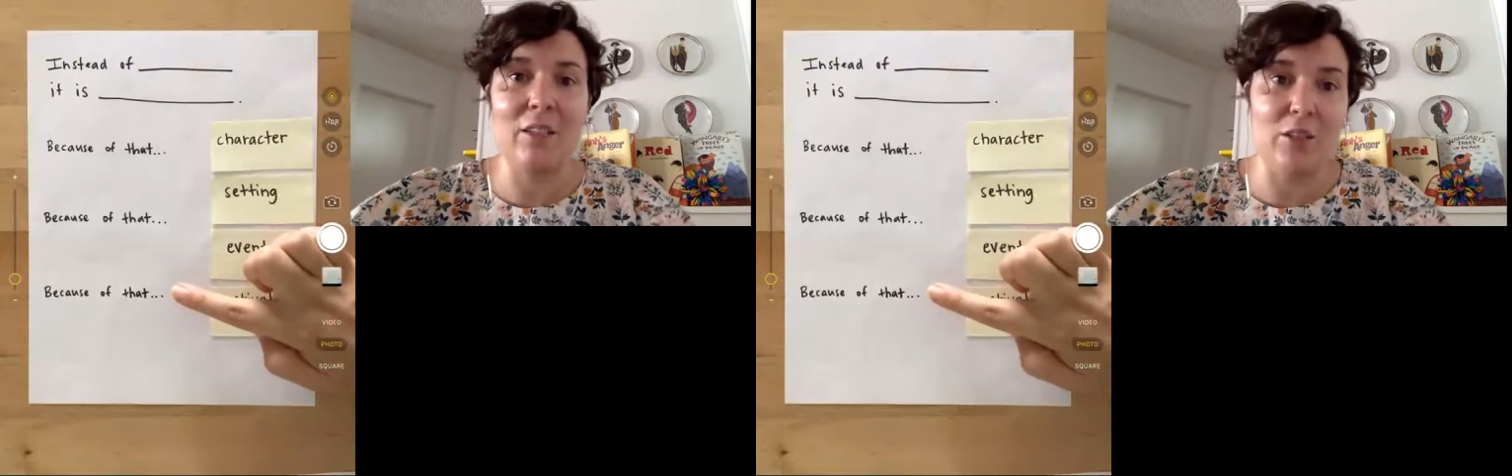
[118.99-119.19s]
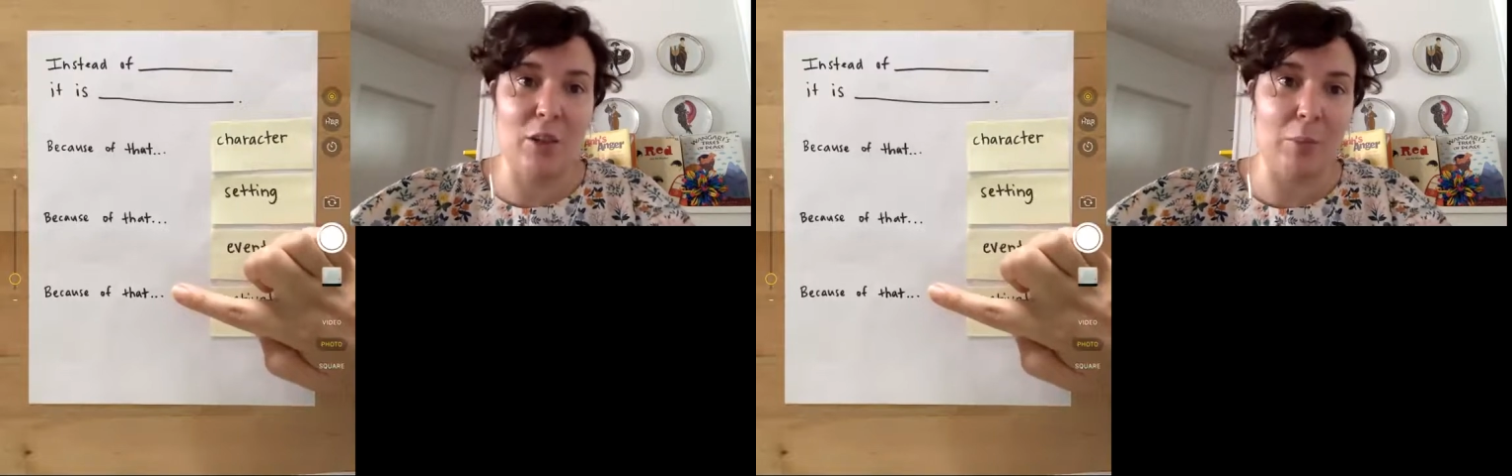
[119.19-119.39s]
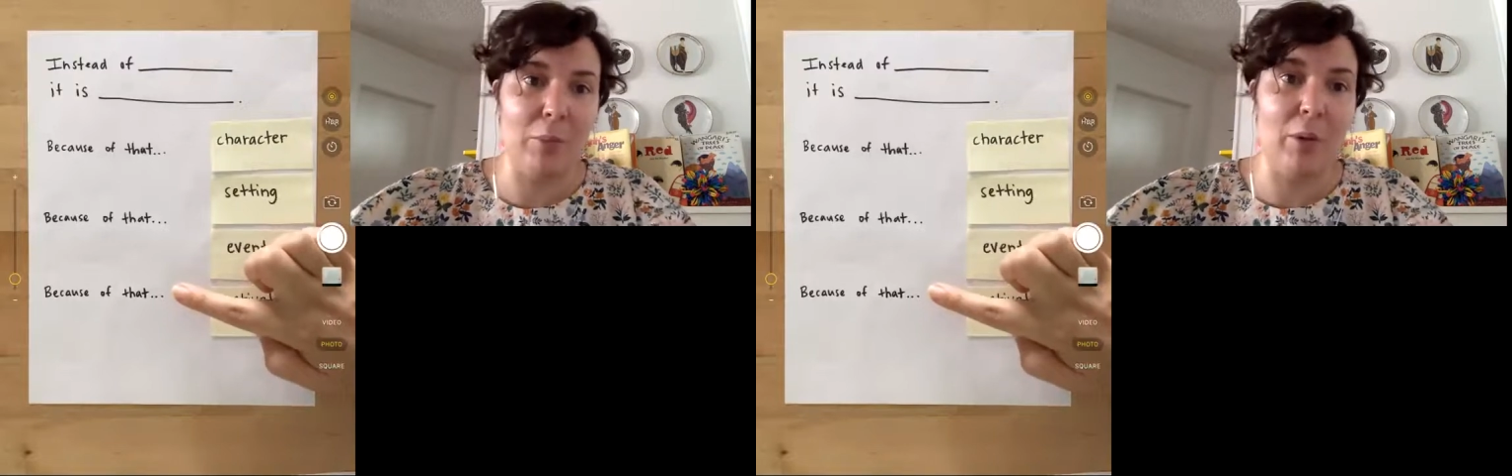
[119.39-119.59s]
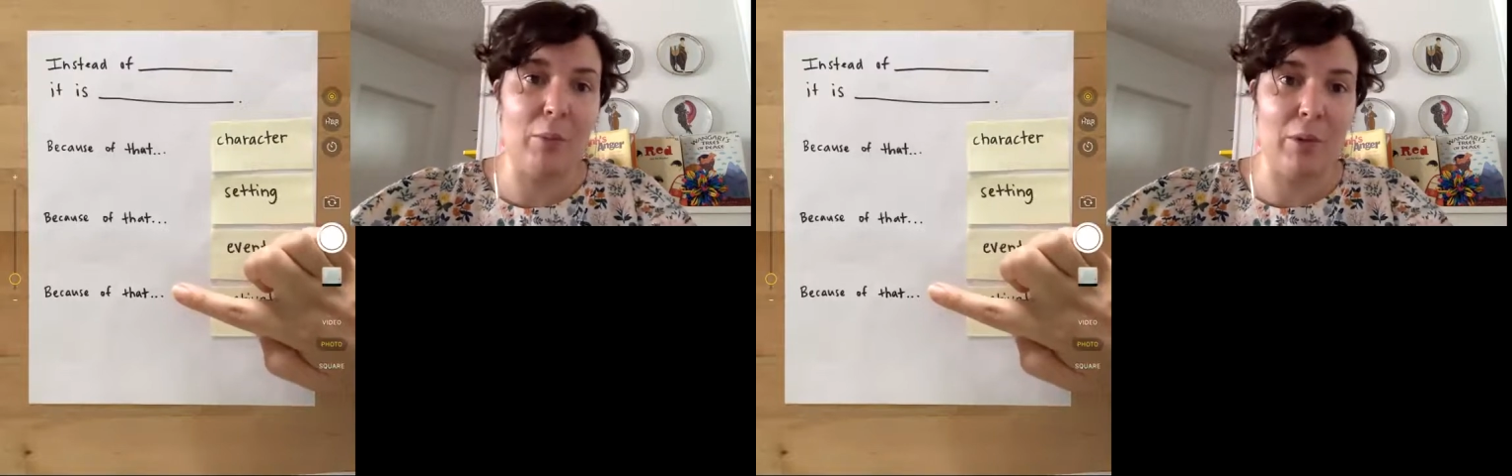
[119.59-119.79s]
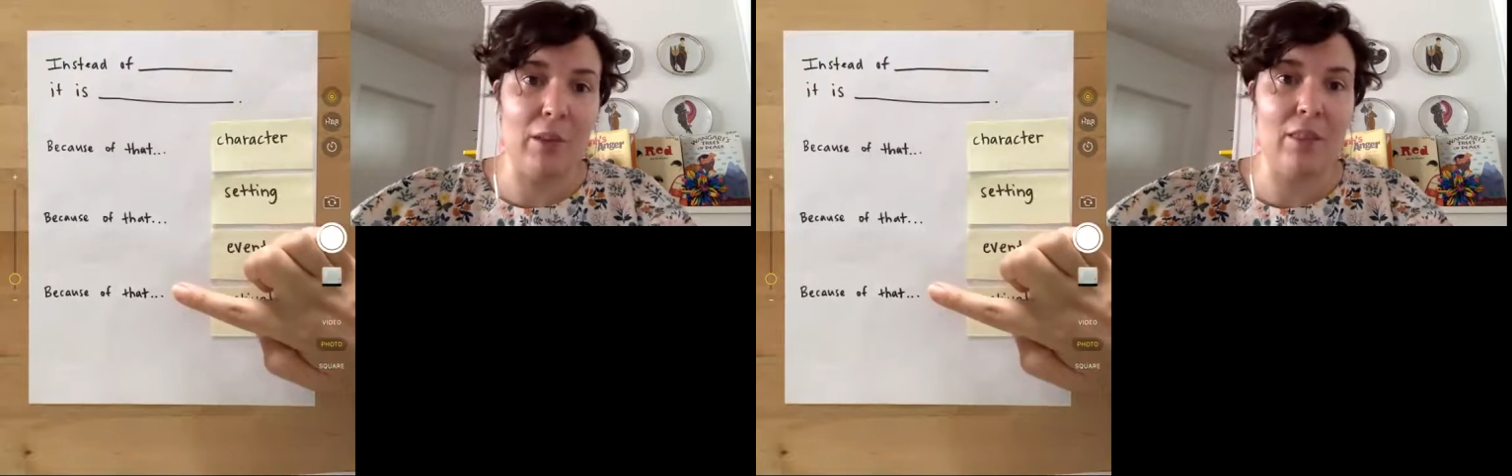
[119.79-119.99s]
to jump
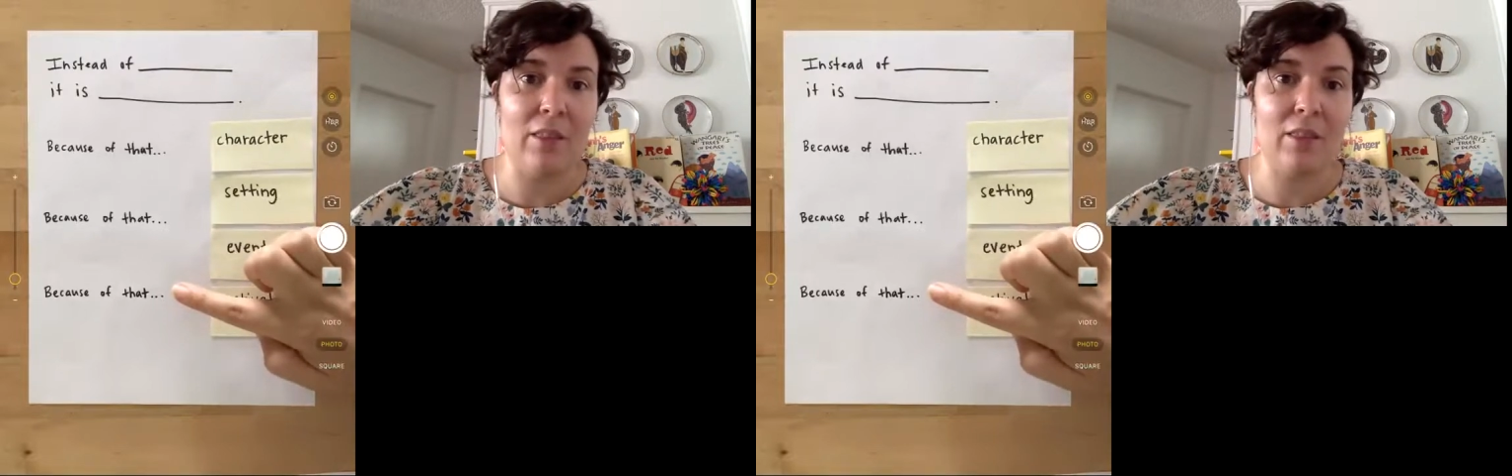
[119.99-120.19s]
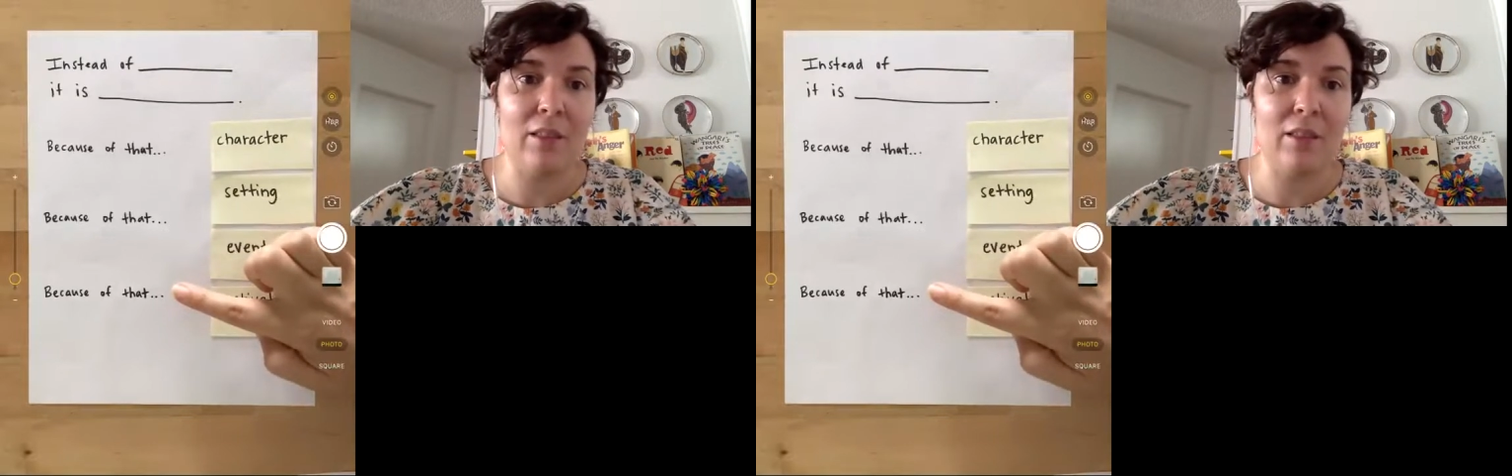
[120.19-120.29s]
rope with.